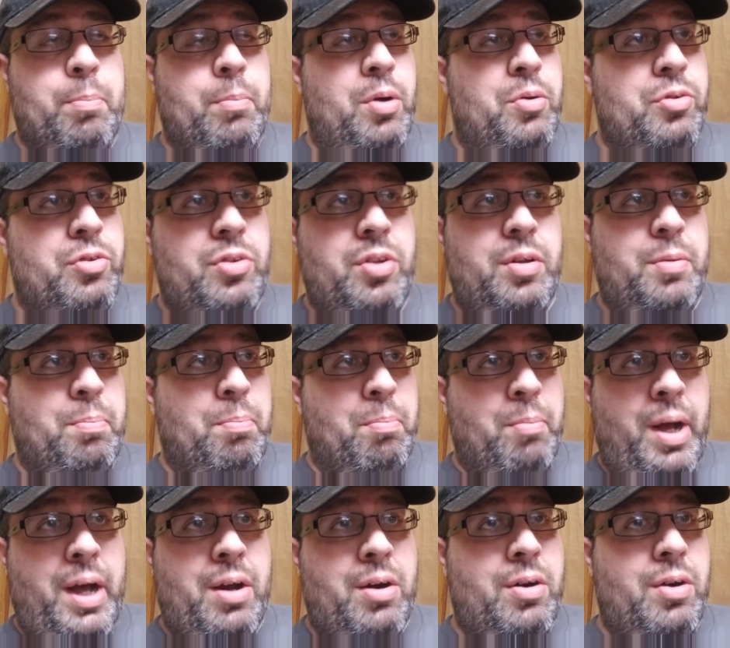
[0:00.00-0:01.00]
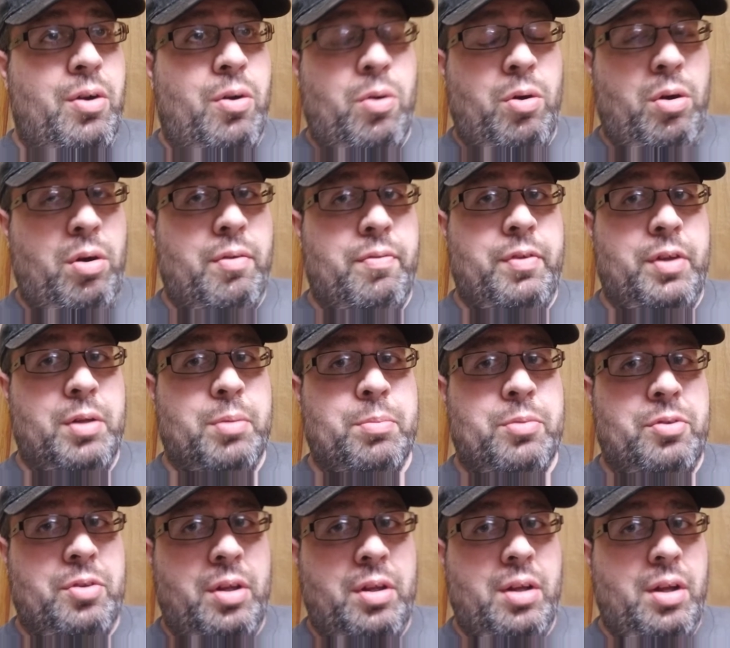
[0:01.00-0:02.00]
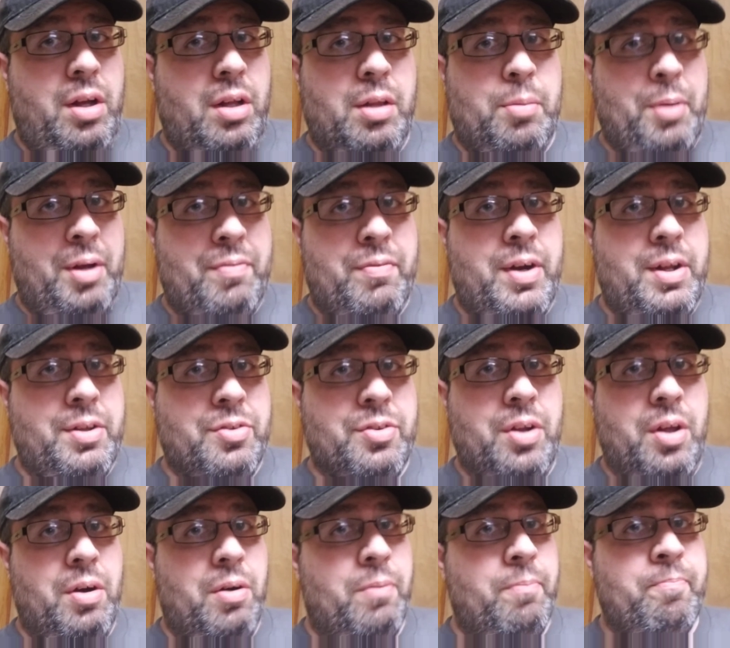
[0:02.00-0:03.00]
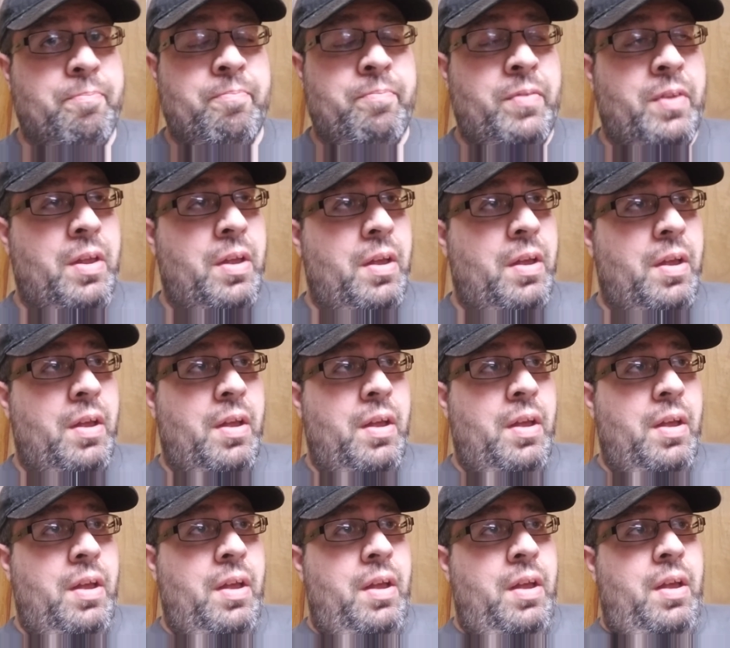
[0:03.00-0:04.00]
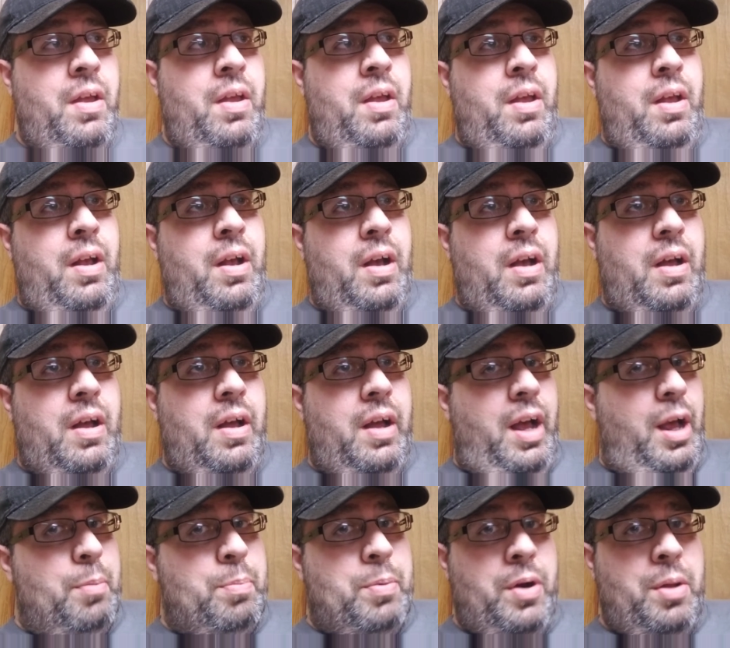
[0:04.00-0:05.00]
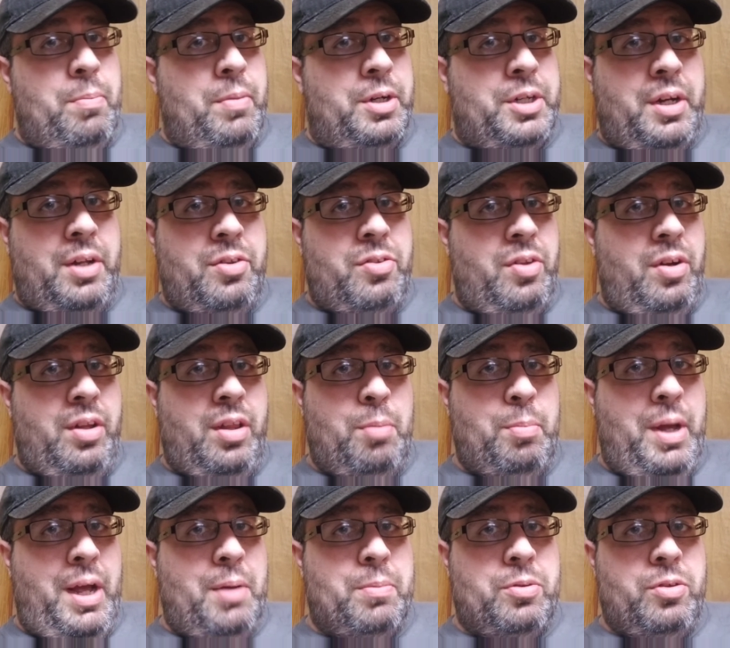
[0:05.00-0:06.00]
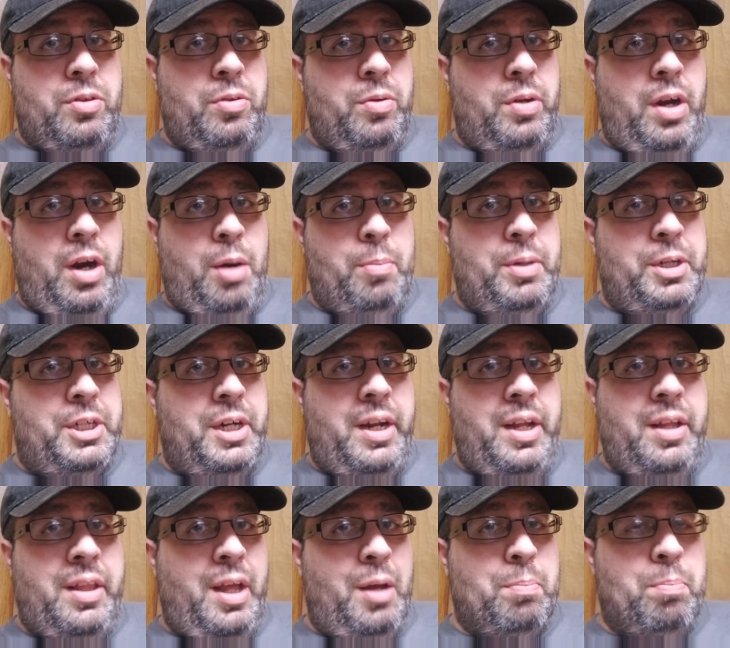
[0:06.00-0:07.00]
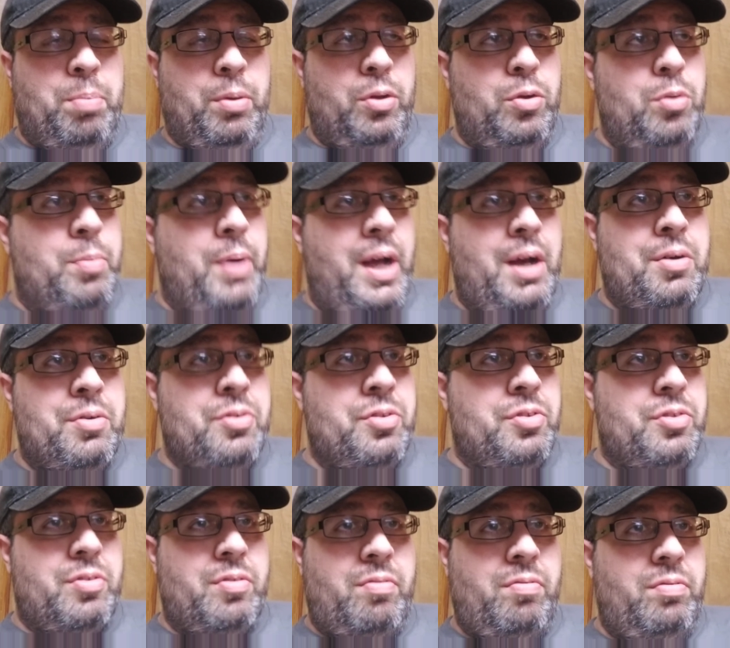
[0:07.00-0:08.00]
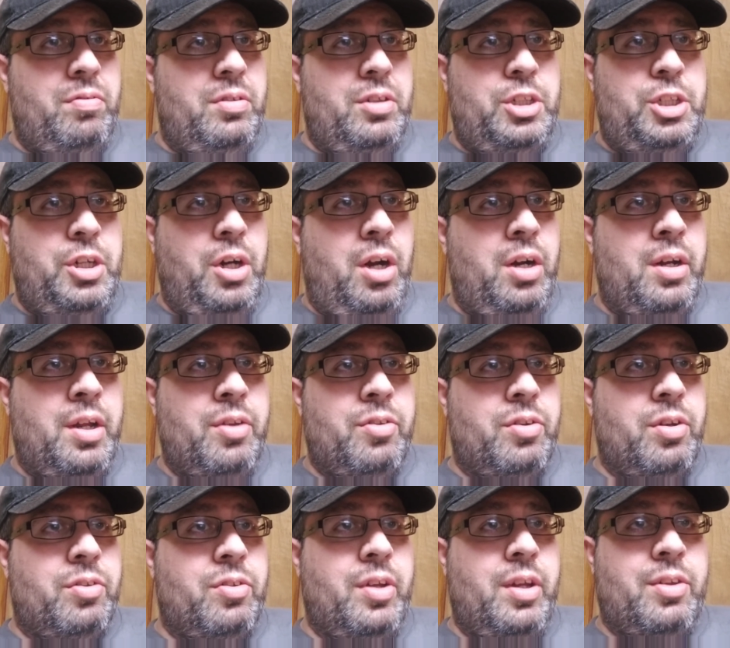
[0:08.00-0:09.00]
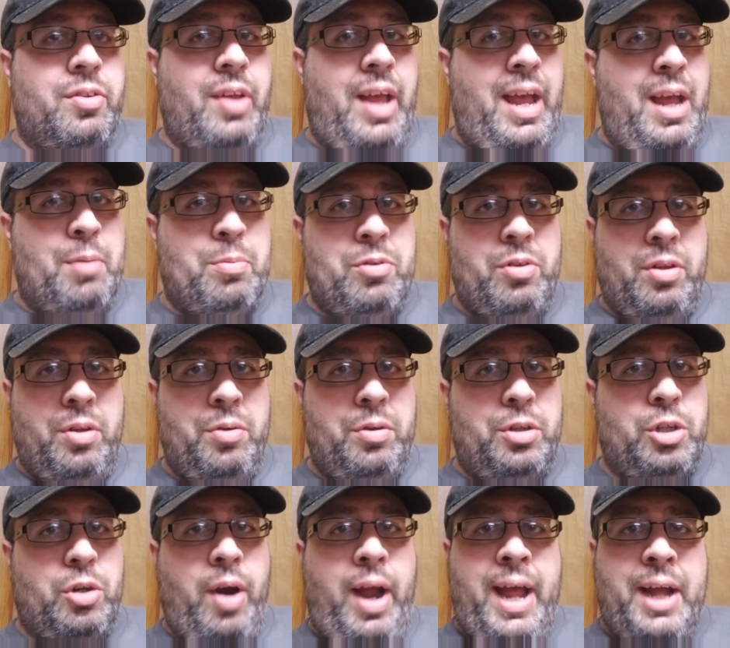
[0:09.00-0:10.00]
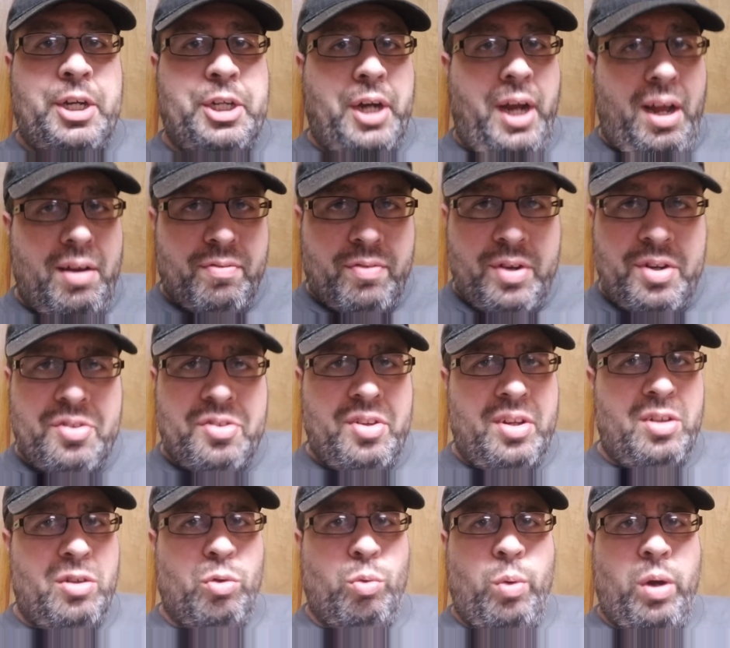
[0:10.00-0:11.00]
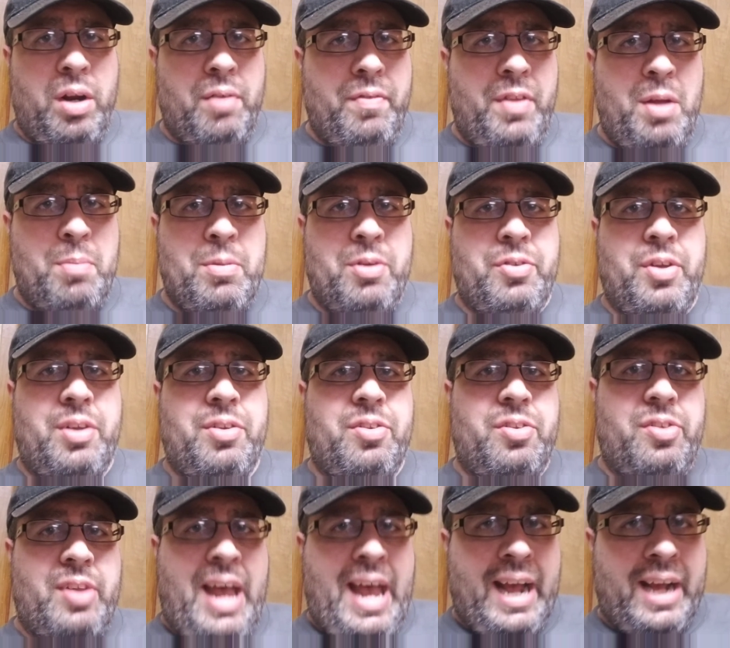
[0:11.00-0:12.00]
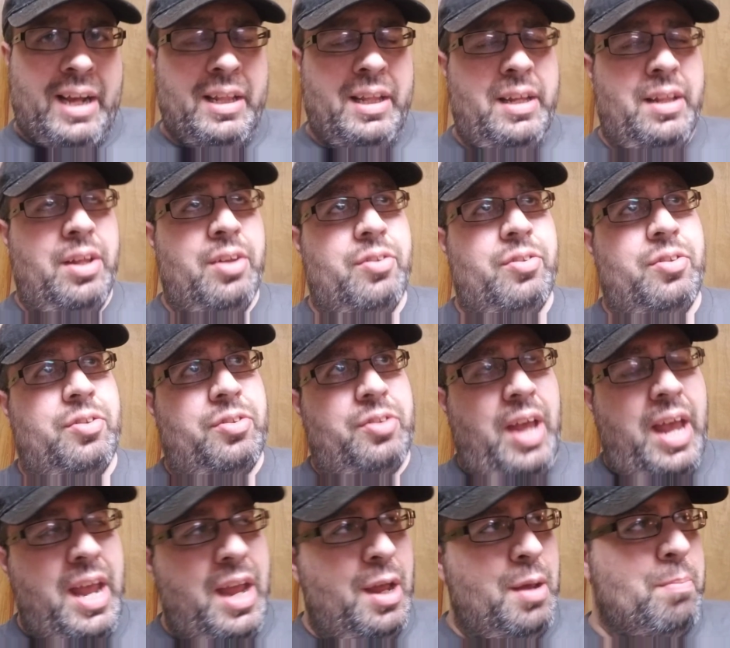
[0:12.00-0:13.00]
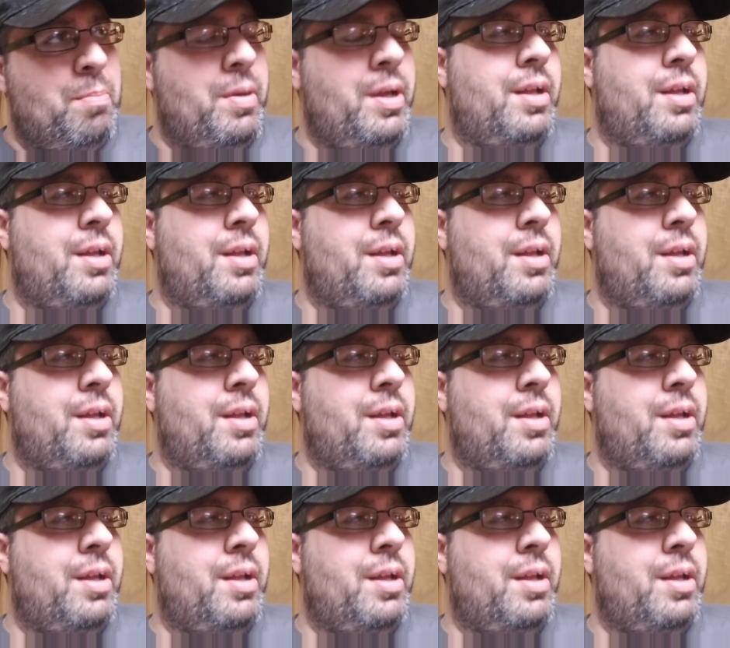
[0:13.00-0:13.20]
Most modern horror films, all of my friends know, I pretty much consider them absolute garbage. Any of that Bloomhouse junk is just, it's absolute trash. Every single one of them is exactly the same.